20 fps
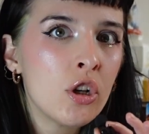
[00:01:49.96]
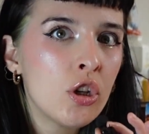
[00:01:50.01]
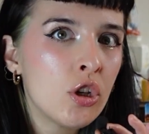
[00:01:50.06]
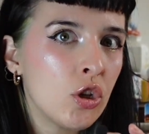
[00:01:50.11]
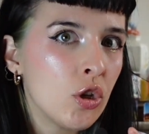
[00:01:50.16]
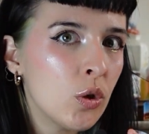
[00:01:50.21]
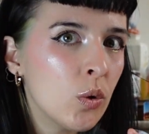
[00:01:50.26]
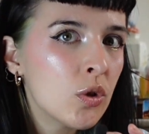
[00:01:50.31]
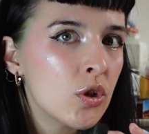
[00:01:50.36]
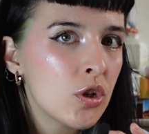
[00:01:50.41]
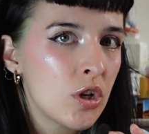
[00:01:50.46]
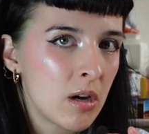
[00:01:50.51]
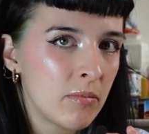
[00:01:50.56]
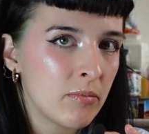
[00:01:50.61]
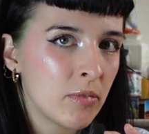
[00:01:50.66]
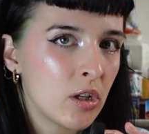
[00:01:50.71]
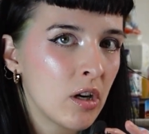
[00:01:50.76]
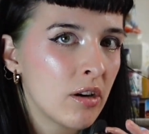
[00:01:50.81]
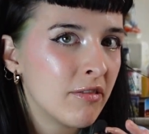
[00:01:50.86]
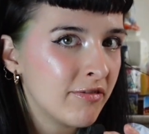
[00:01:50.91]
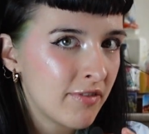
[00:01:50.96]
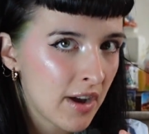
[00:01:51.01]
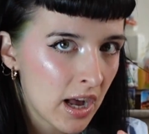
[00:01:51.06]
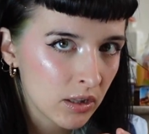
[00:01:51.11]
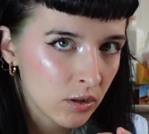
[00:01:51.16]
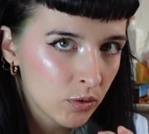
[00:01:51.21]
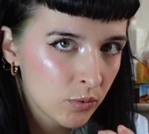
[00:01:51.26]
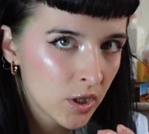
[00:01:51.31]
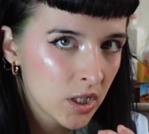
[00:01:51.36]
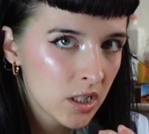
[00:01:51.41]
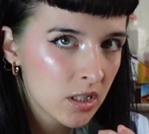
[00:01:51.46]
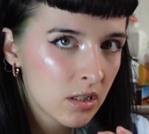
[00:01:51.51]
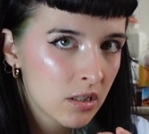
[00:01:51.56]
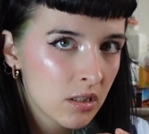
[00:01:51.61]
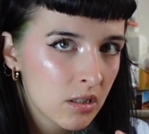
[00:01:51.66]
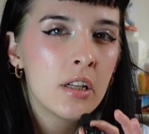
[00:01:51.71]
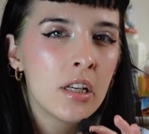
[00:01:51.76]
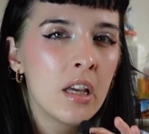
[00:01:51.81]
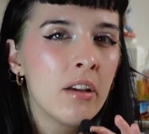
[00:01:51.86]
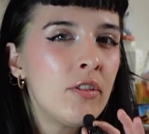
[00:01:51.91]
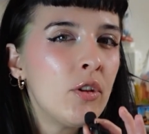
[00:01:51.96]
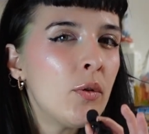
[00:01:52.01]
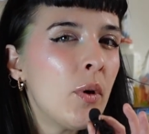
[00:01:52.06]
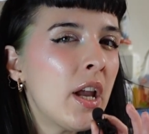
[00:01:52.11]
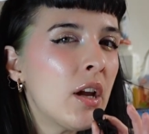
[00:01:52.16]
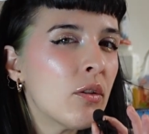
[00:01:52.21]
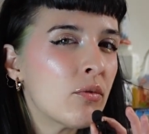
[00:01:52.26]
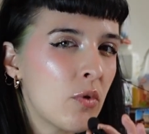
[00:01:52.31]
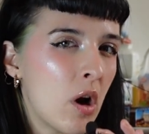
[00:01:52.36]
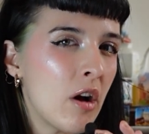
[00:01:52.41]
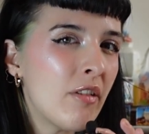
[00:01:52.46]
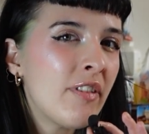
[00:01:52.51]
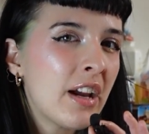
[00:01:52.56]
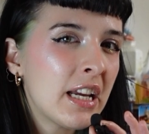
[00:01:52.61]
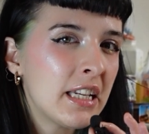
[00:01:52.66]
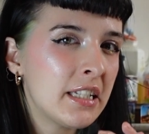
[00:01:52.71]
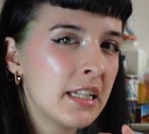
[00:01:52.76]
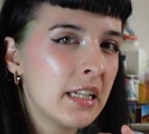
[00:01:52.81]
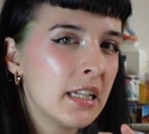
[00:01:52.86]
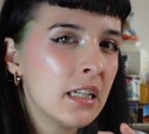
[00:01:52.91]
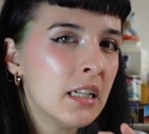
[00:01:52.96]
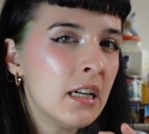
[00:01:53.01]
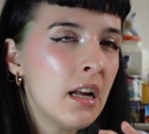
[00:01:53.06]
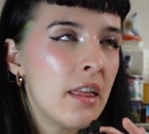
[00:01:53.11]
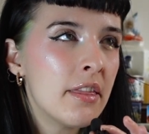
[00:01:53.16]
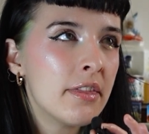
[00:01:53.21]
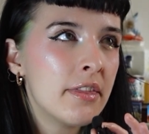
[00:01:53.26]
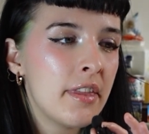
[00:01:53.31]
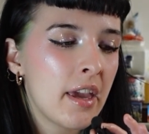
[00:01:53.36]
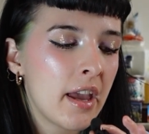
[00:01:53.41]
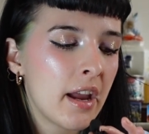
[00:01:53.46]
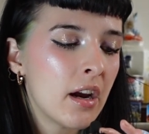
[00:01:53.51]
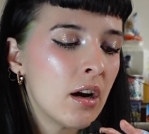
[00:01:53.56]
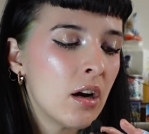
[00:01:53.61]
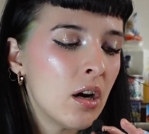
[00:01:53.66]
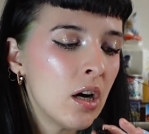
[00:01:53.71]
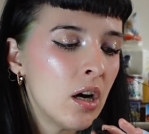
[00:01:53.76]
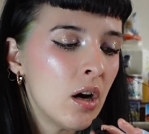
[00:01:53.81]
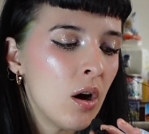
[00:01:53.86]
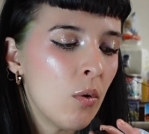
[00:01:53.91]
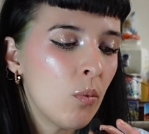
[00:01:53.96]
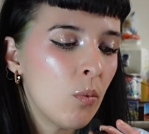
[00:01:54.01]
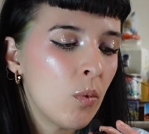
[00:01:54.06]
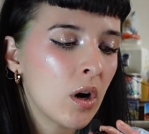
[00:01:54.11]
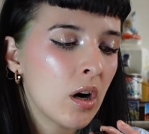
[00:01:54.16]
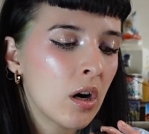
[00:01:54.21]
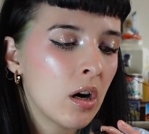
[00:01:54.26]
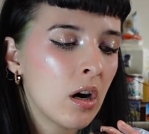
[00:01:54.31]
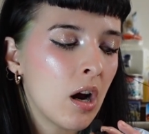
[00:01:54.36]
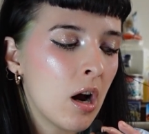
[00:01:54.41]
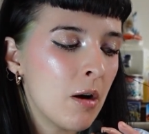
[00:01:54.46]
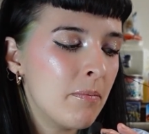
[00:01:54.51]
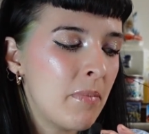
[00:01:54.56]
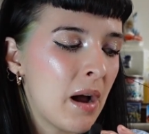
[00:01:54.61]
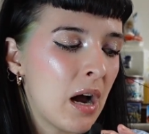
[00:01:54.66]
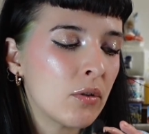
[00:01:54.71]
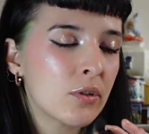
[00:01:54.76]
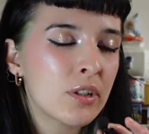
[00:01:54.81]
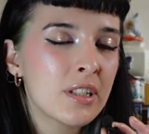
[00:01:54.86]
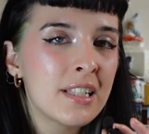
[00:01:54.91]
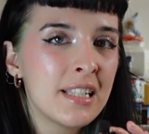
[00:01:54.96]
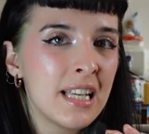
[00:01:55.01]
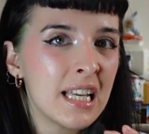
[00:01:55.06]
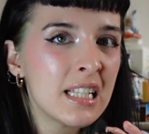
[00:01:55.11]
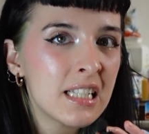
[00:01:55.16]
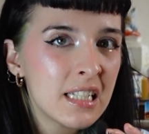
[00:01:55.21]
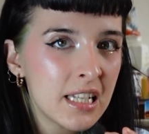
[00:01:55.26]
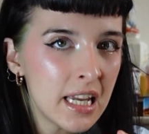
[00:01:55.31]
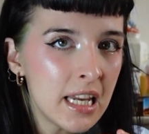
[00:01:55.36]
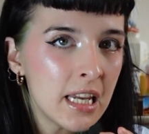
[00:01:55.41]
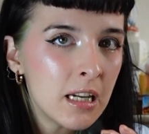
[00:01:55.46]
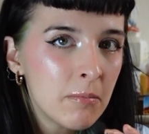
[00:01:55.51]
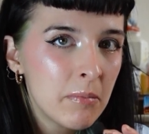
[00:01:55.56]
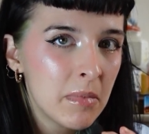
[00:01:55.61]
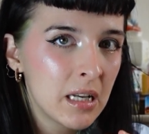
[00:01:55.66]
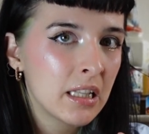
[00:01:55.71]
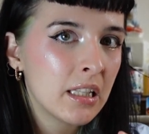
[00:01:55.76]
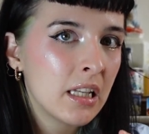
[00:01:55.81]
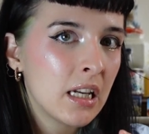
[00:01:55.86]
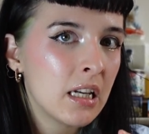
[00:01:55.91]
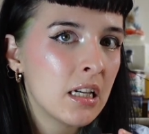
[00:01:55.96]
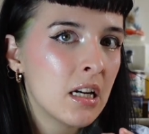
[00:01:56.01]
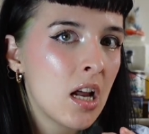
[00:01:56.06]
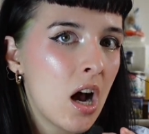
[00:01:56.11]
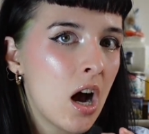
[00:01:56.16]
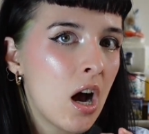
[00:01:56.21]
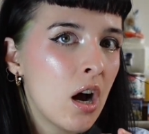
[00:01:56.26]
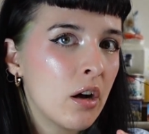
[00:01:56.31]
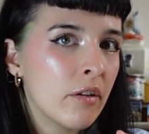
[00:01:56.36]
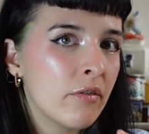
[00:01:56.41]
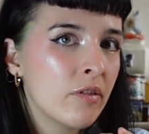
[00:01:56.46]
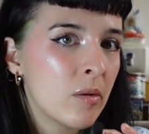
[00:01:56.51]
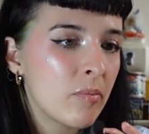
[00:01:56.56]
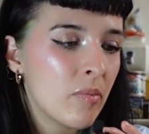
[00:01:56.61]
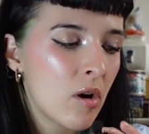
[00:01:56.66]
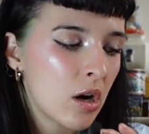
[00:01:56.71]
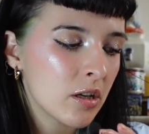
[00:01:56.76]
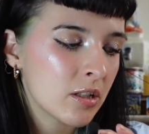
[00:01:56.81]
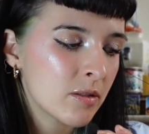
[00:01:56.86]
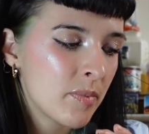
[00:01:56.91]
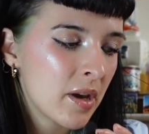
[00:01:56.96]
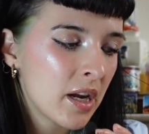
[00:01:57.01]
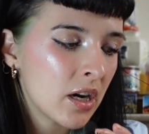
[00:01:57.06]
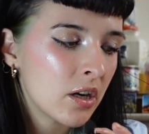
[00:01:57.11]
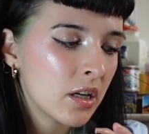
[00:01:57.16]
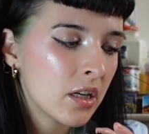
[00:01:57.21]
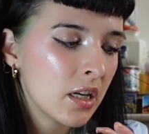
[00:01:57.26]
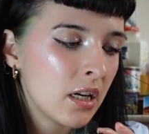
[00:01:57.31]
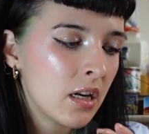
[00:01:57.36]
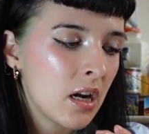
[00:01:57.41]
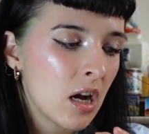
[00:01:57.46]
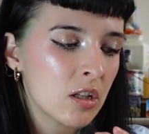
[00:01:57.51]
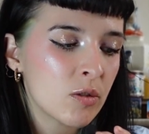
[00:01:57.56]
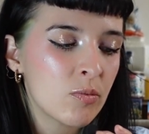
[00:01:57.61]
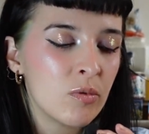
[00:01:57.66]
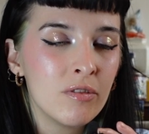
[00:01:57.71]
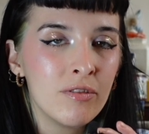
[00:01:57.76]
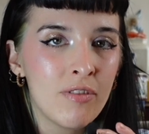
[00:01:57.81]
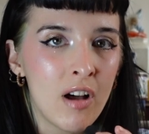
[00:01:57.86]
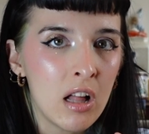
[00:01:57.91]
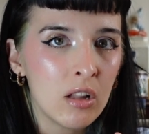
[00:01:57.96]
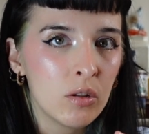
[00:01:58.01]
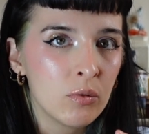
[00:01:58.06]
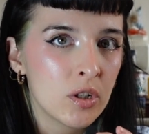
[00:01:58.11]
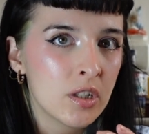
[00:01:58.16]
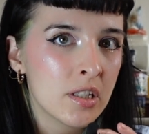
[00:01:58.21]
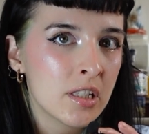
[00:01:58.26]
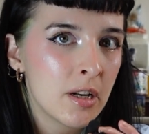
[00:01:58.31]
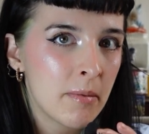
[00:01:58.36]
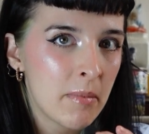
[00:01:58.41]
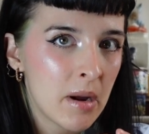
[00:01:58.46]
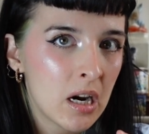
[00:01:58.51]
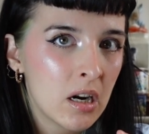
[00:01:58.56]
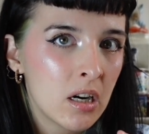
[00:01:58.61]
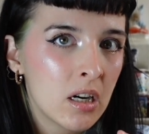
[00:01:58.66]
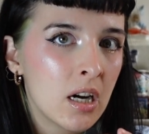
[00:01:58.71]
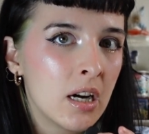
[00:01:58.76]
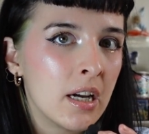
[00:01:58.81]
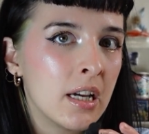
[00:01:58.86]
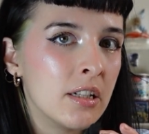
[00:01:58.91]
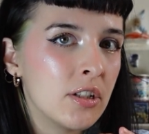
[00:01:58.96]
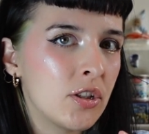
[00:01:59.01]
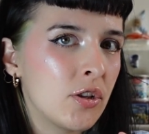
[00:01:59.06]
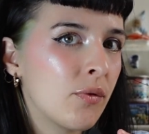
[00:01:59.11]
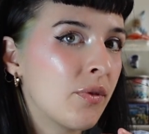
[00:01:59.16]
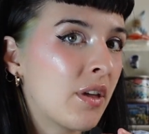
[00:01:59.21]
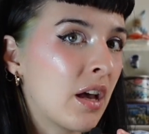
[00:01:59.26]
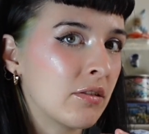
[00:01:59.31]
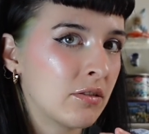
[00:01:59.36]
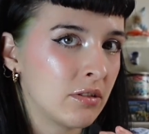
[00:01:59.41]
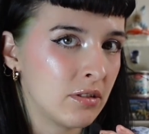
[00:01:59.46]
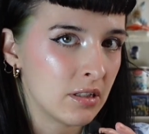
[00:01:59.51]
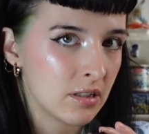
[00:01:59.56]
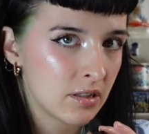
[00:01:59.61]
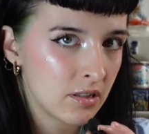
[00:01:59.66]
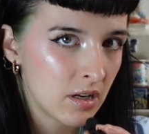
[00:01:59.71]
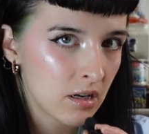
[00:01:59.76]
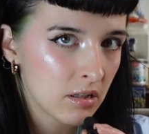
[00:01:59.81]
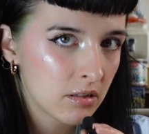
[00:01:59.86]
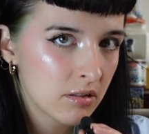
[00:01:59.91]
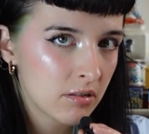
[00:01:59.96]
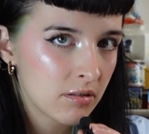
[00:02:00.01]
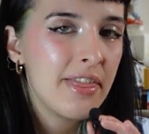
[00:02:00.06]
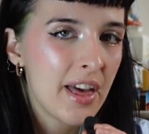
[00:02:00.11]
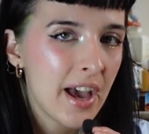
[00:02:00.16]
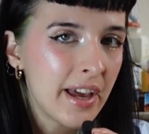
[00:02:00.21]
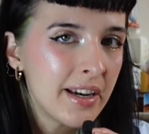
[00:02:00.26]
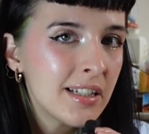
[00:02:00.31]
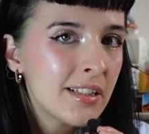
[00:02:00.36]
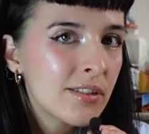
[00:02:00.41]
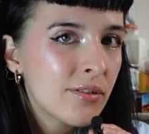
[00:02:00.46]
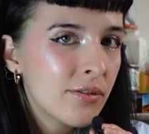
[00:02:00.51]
huge number of followers. To give you a rough idea, there were about 16 million of prosperity gospel followers in America in 2006. That is